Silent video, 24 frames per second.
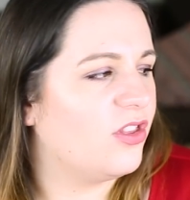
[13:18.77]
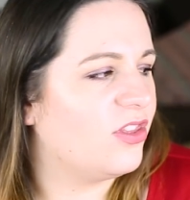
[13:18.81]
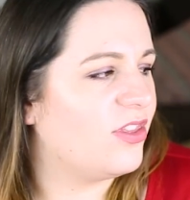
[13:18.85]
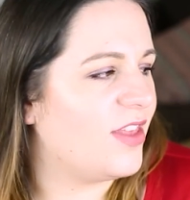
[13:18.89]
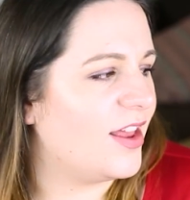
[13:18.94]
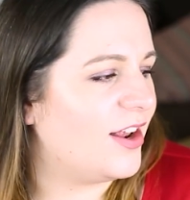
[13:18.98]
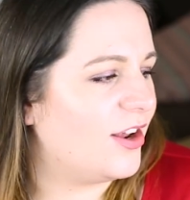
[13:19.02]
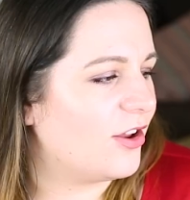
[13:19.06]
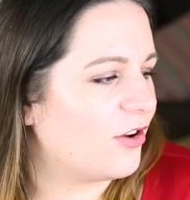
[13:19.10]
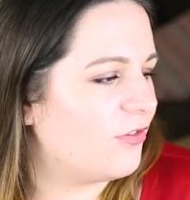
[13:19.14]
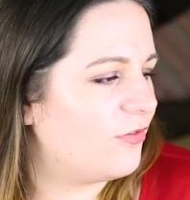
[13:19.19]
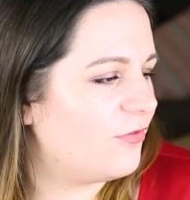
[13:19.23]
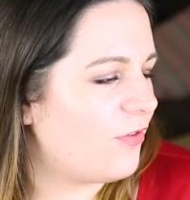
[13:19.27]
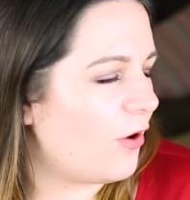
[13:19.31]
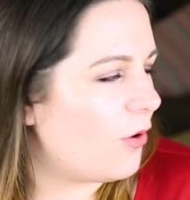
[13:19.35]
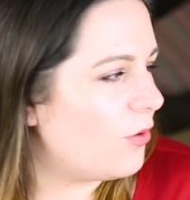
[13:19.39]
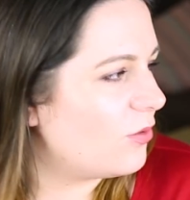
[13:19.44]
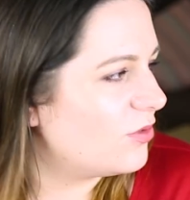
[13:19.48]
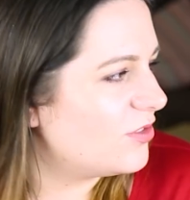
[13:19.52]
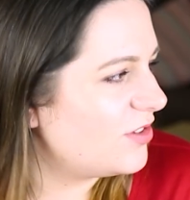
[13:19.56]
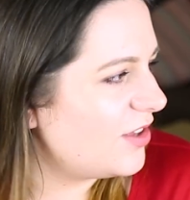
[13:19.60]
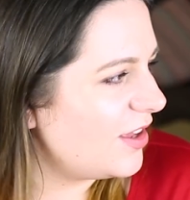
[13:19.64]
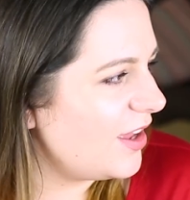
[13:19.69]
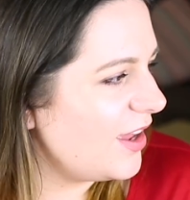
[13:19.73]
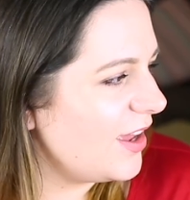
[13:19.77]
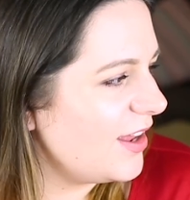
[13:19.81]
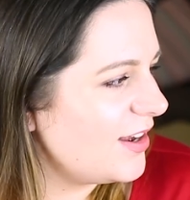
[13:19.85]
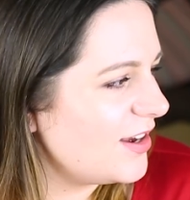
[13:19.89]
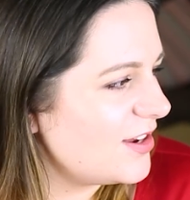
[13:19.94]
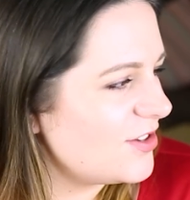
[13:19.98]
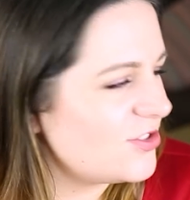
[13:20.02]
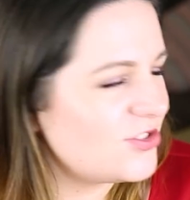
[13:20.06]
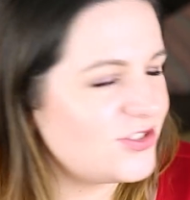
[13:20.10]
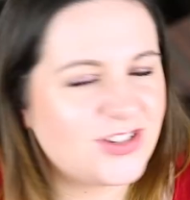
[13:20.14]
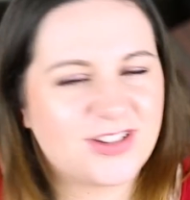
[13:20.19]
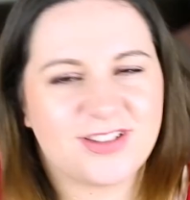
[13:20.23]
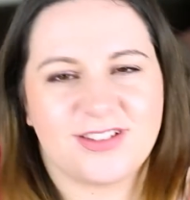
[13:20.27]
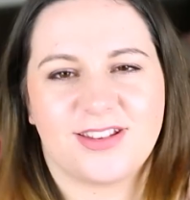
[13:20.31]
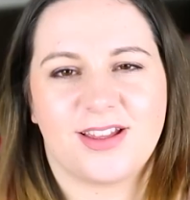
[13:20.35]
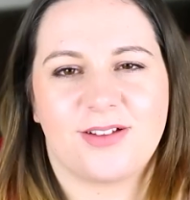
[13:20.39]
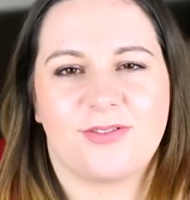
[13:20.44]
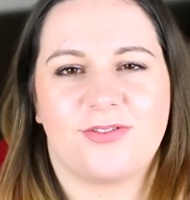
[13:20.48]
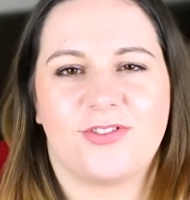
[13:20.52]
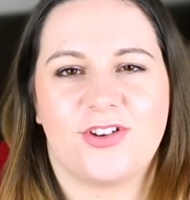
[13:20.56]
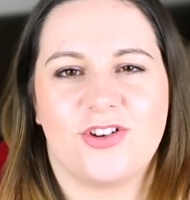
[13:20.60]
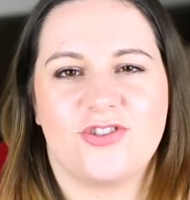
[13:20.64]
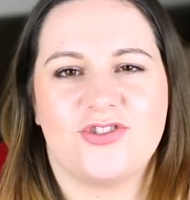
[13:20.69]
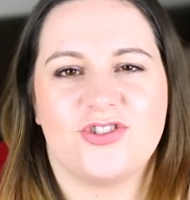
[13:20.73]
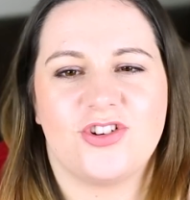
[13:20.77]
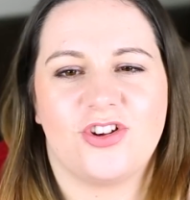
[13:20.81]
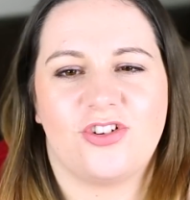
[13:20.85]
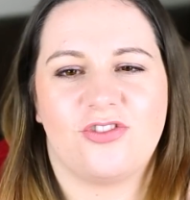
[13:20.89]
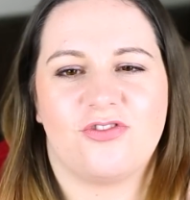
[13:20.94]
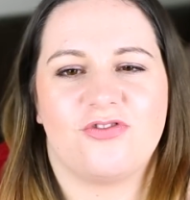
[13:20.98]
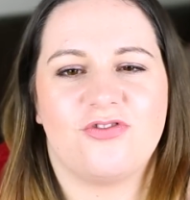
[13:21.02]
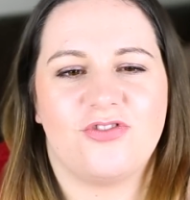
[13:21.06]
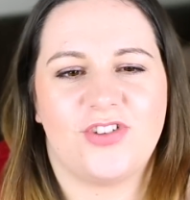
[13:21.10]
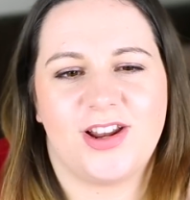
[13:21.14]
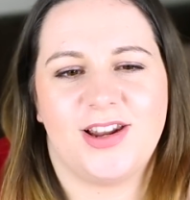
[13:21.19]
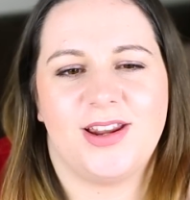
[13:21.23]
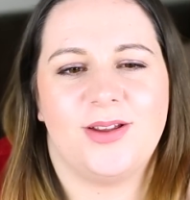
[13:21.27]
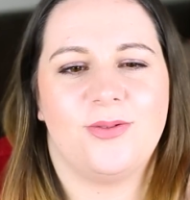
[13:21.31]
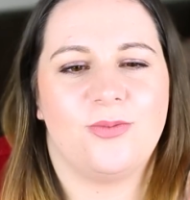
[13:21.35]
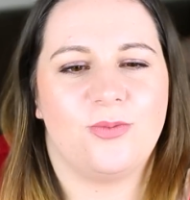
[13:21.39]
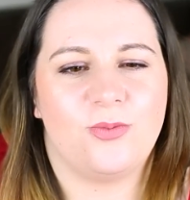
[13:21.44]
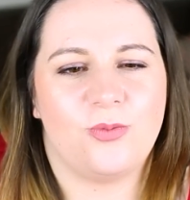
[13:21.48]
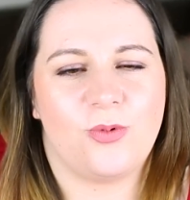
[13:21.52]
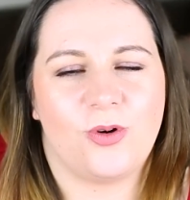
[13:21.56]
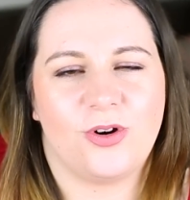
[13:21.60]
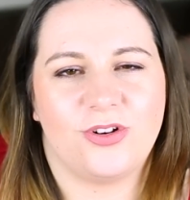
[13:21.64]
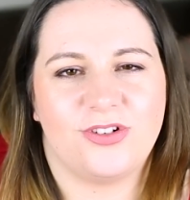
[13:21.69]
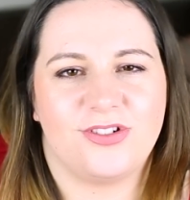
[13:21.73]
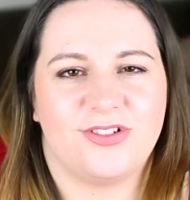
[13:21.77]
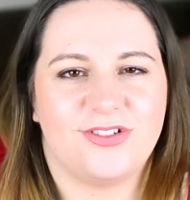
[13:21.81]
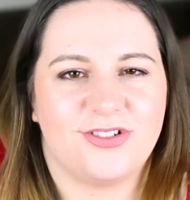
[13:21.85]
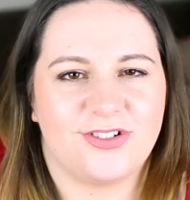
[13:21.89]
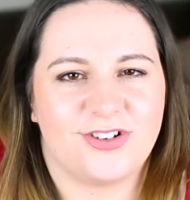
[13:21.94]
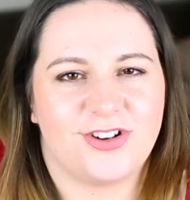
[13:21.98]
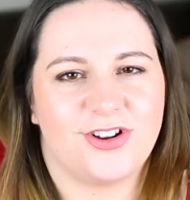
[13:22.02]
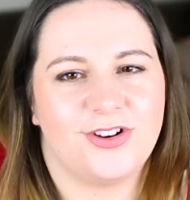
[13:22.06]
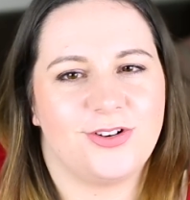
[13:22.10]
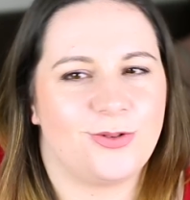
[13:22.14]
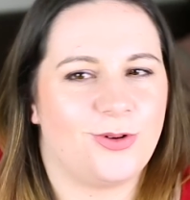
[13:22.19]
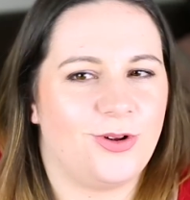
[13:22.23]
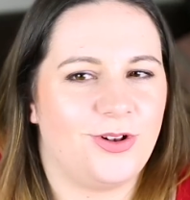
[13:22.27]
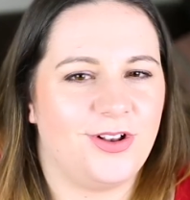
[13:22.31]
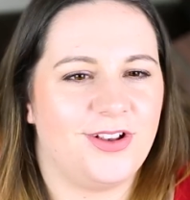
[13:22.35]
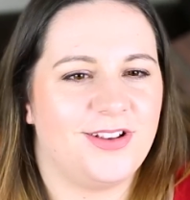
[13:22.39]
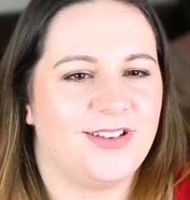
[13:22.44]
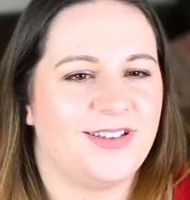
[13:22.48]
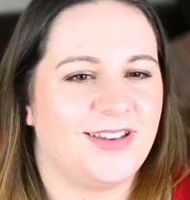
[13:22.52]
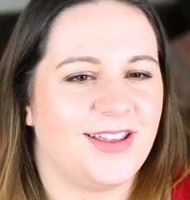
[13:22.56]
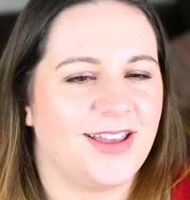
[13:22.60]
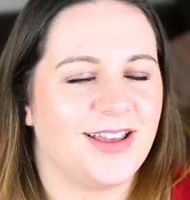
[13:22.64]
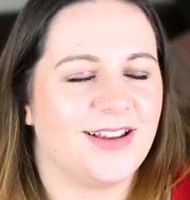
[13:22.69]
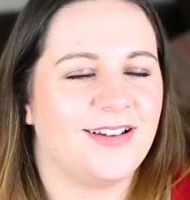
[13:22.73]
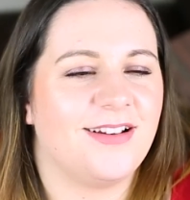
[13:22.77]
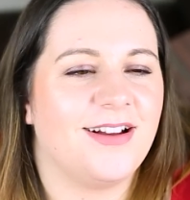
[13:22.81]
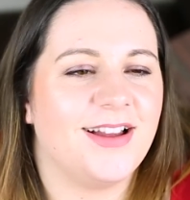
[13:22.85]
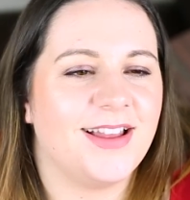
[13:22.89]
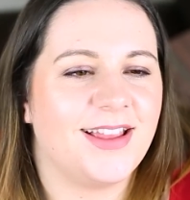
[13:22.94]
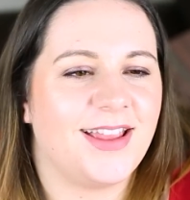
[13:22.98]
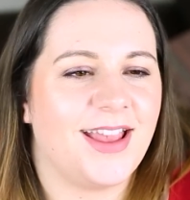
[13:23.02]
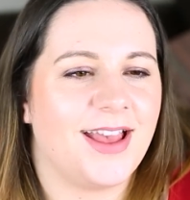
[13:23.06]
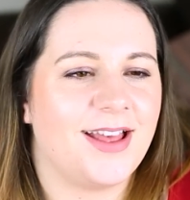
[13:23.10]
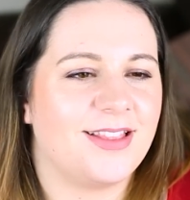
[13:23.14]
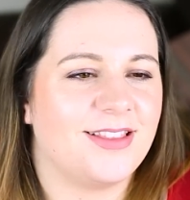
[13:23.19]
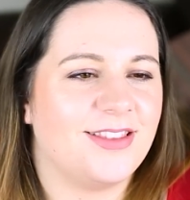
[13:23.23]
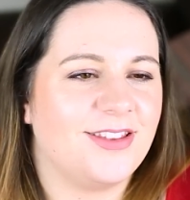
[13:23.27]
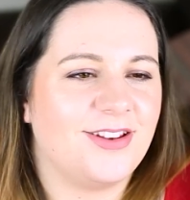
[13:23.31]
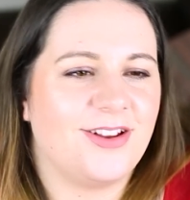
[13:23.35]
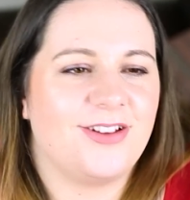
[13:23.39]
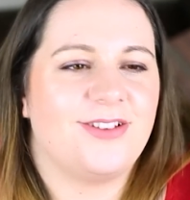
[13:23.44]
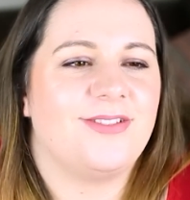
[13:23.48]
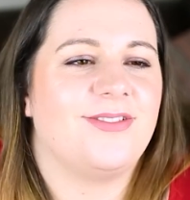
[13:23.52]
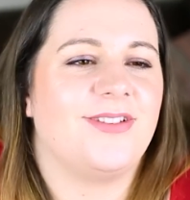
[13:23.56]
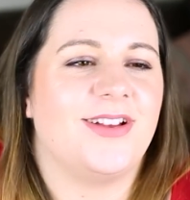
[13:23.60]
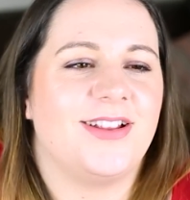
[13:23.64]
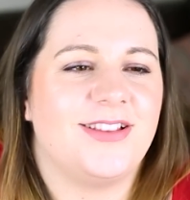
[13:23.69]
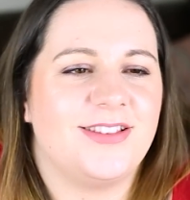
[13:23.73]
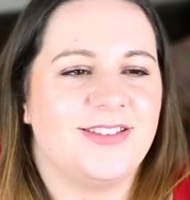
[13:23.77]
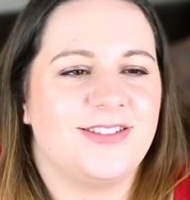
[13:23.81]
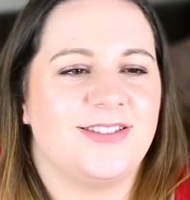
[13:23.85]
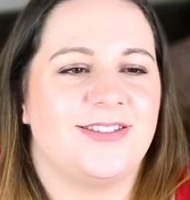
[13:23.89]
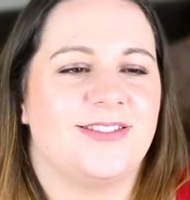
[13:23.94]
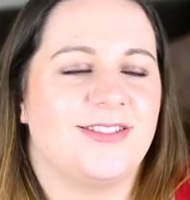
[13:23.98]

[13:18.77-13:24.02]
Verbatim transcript: they look faulty and it's just like you just really want good quality and I get, you know, it,